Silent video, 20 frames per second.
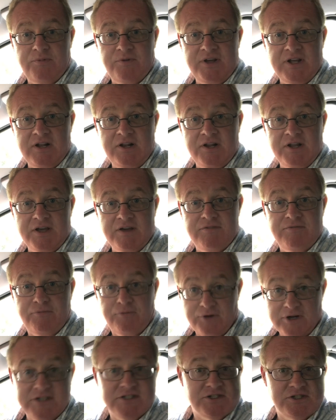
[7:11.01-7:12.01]
feel
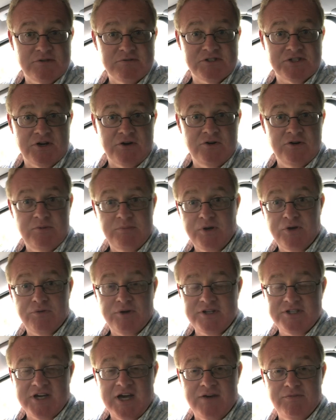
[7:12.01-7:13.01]
free to do so. It'd be
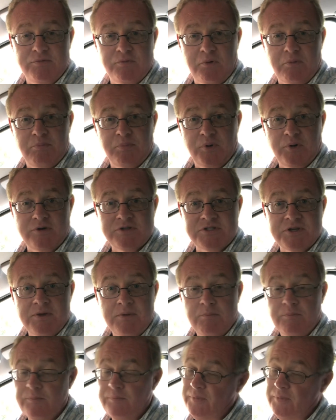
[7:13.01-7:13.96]
great to have you on board.